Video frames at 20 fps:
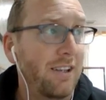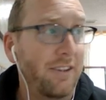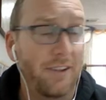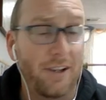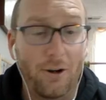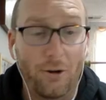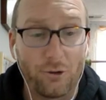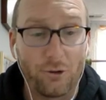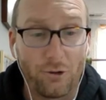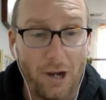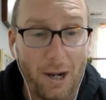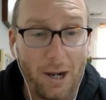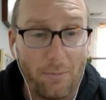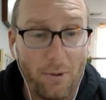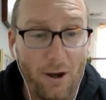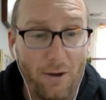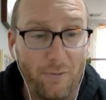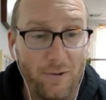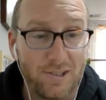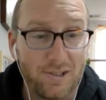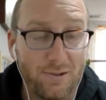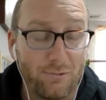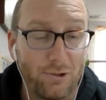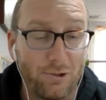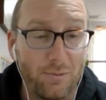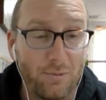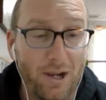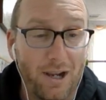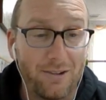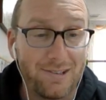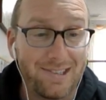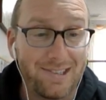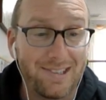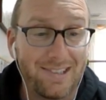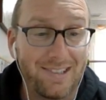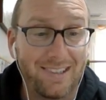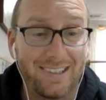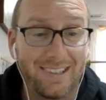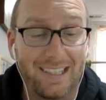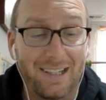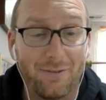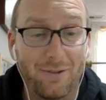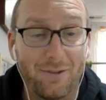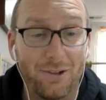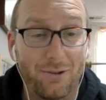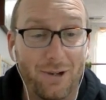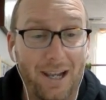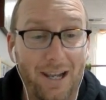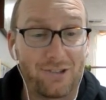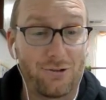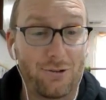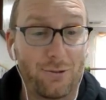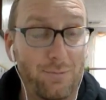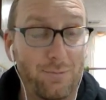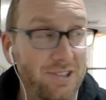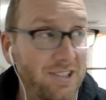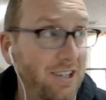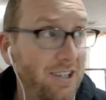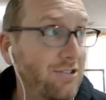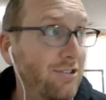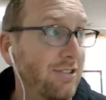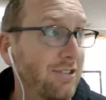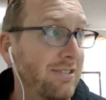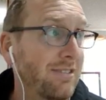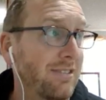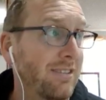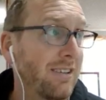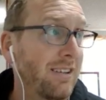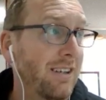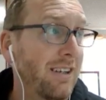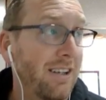They don't grab offensive rebounds, giving you extra possessions.